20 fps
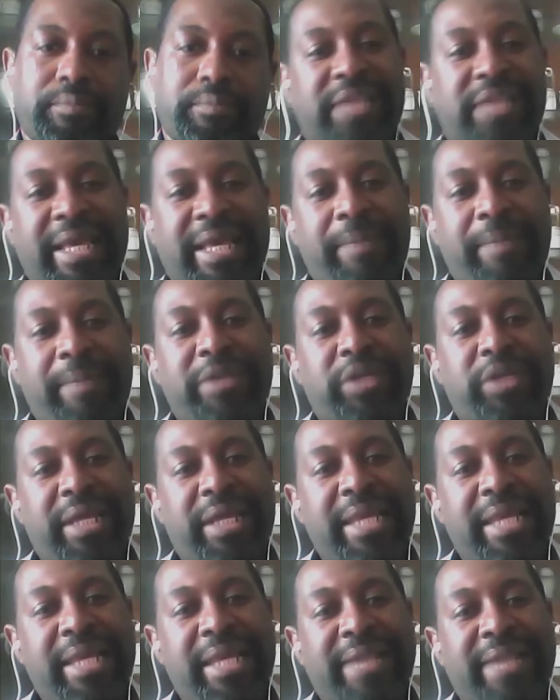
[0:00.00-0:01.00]
like I mentioned
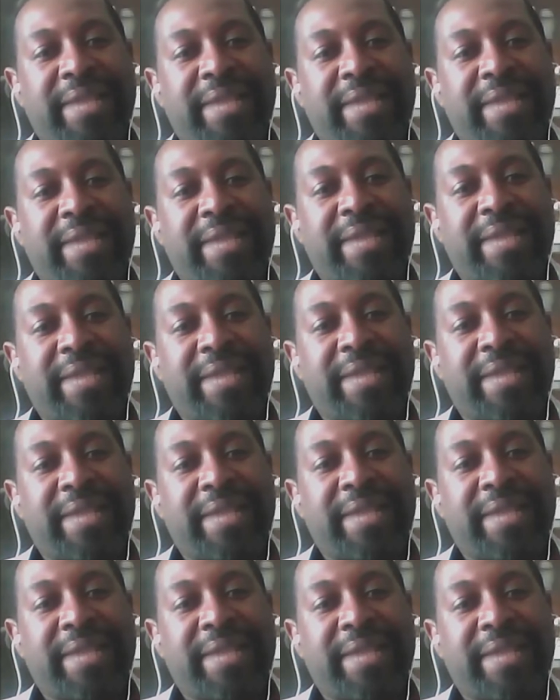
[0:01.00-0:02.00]
earlier, I think education,
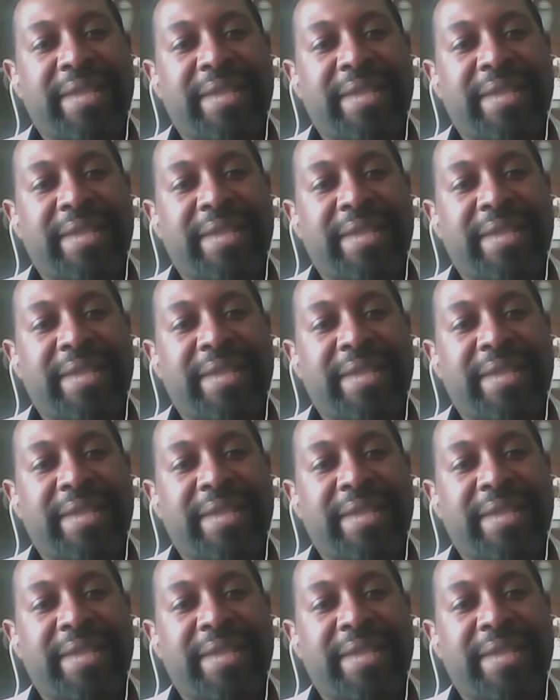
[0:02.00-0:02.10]
education,